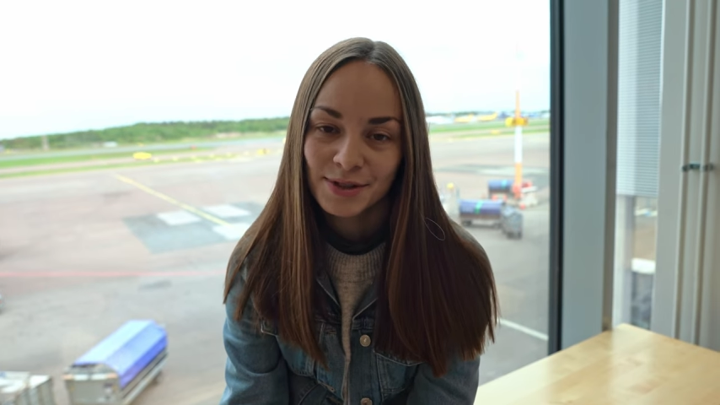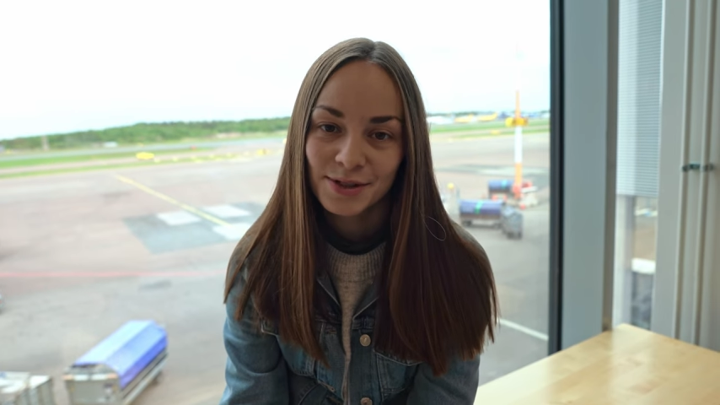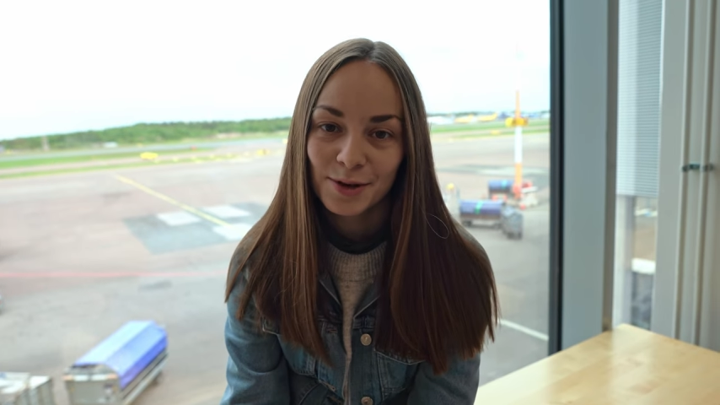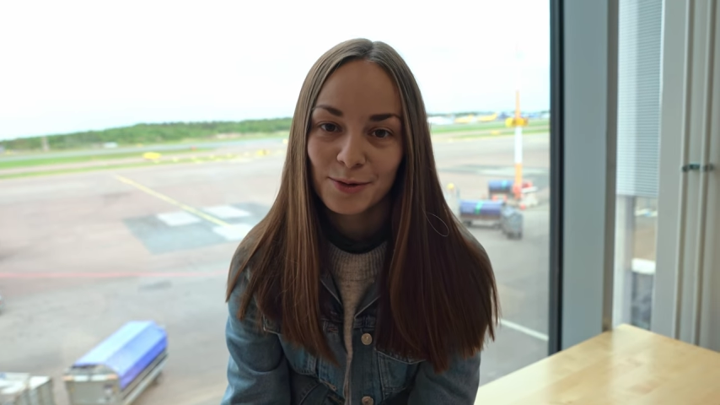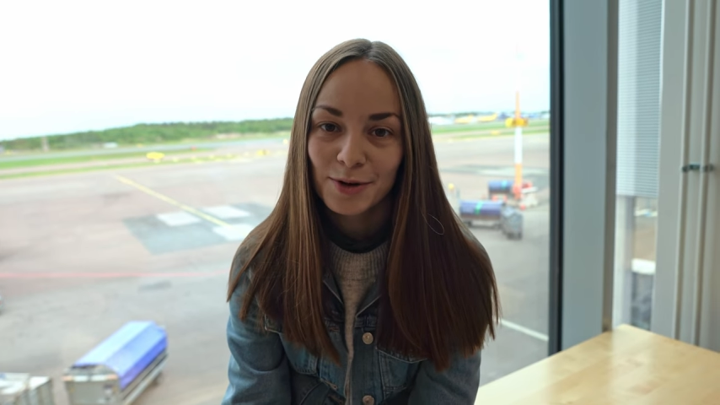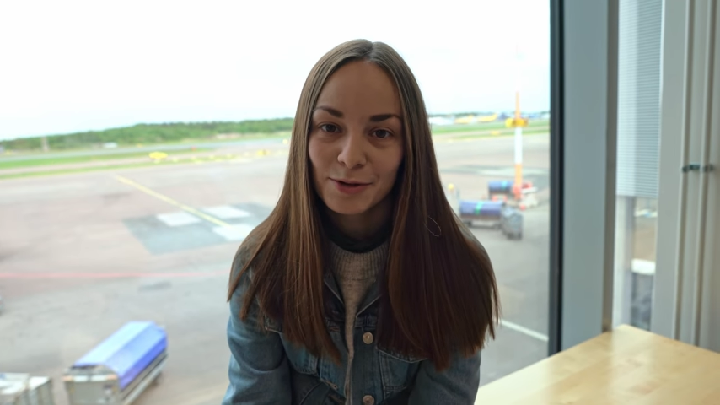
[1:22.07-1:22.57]

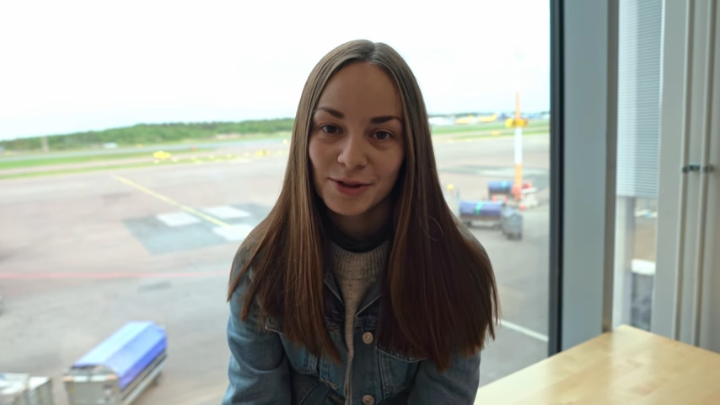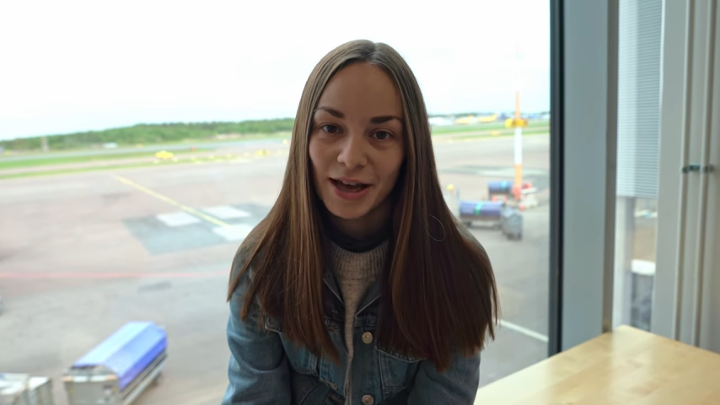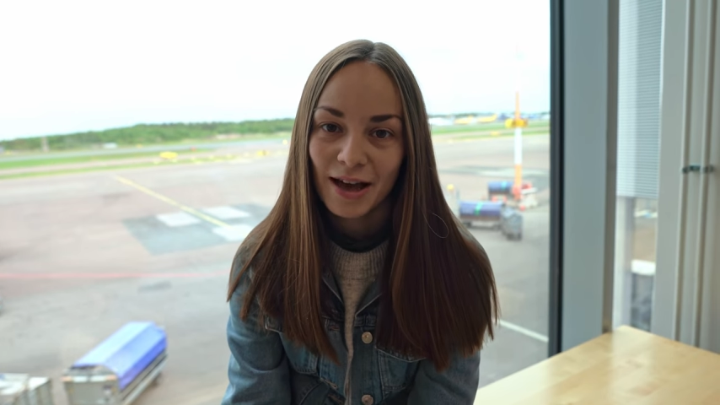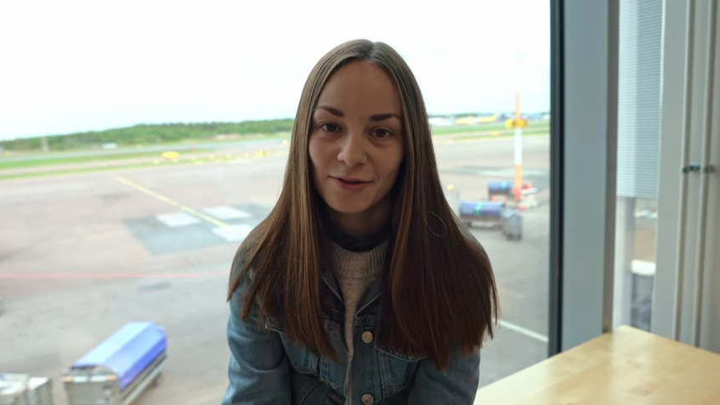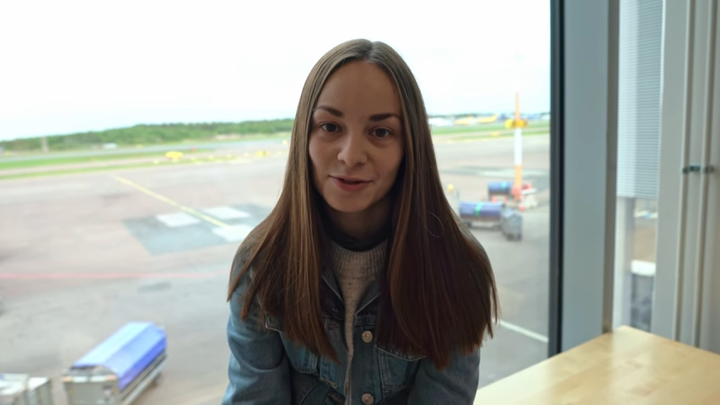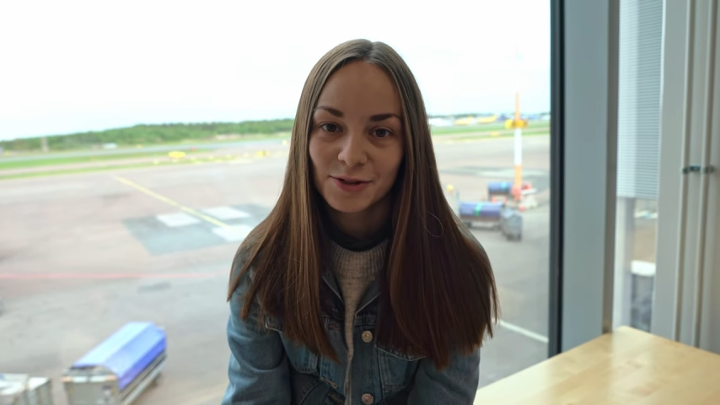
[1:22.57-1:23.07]
so we would
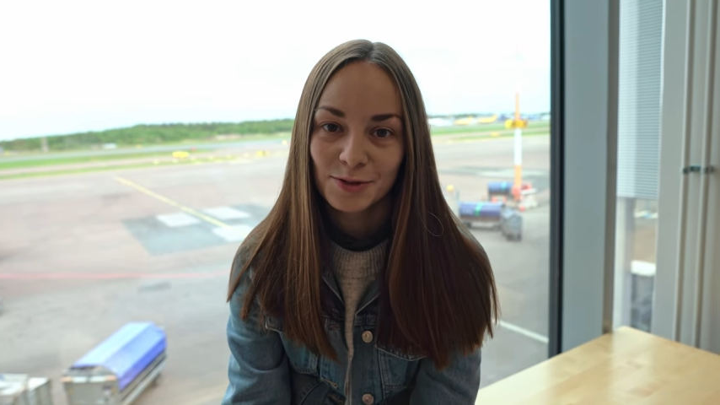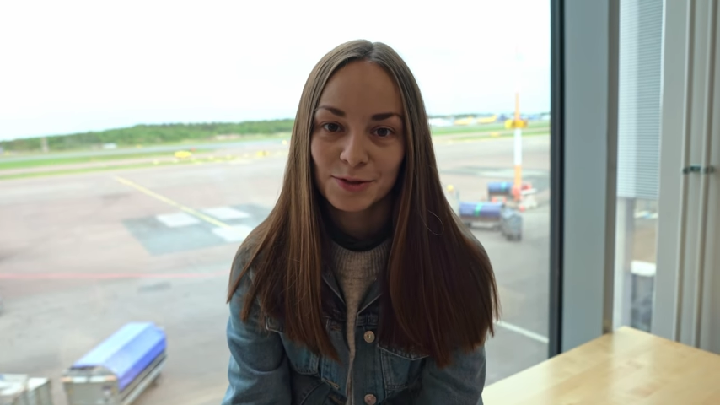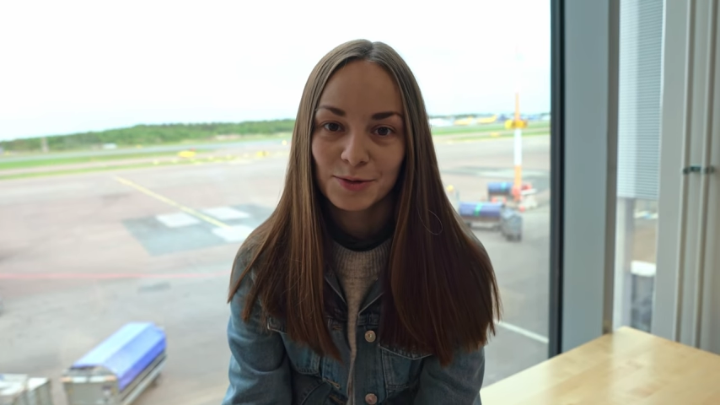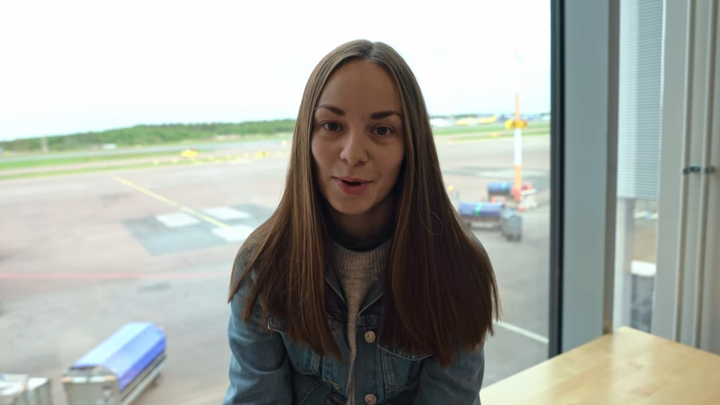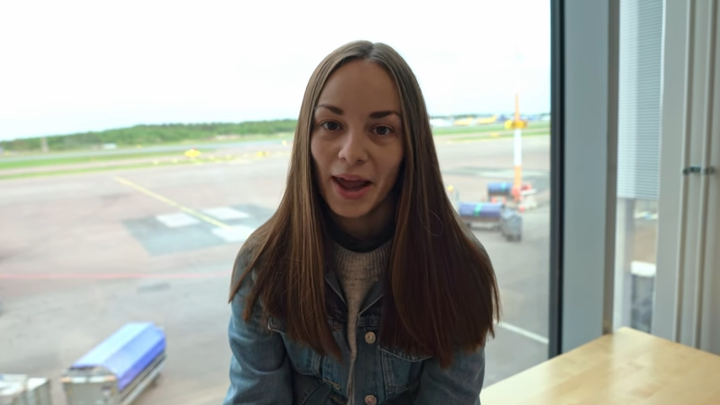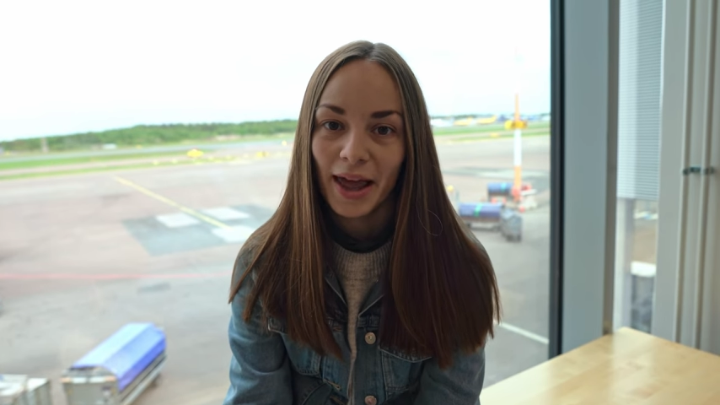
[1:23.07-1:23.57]
have
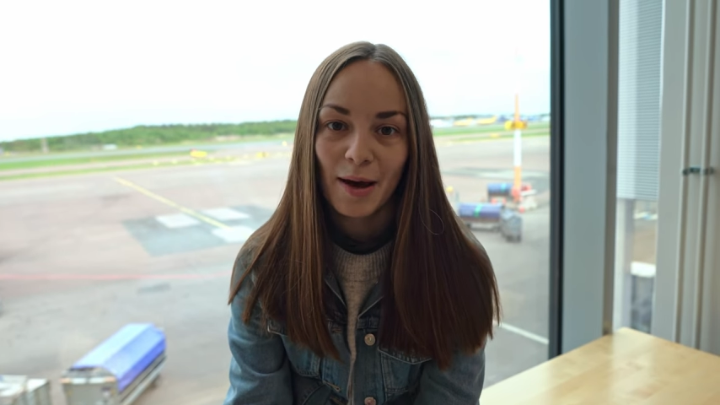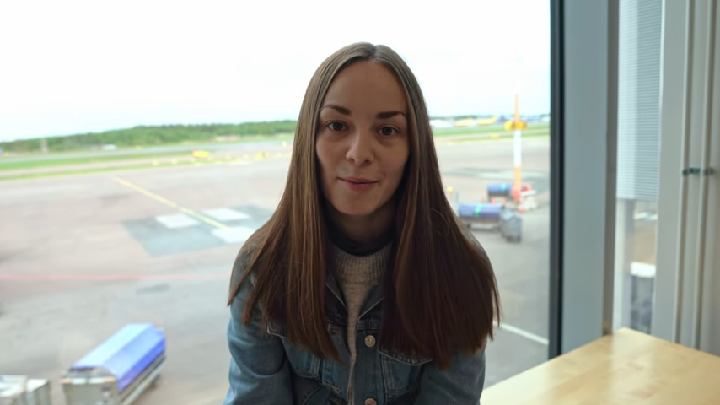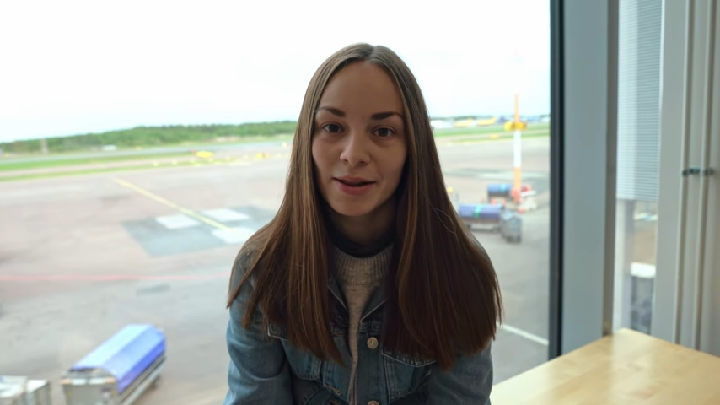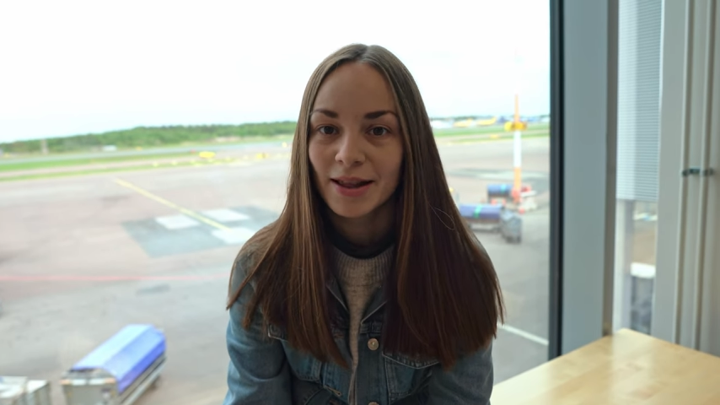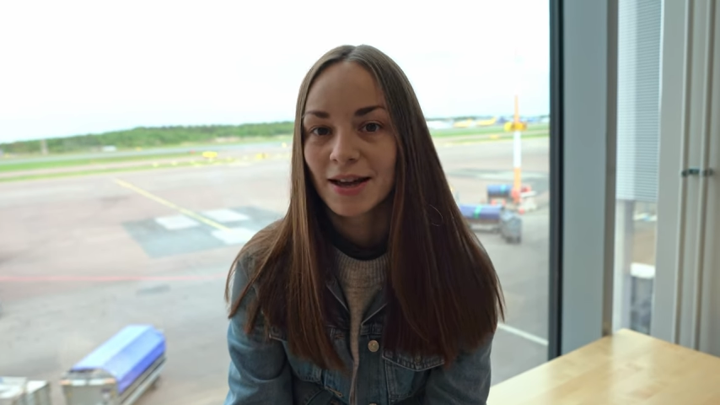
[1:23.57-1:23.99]
to wake up at,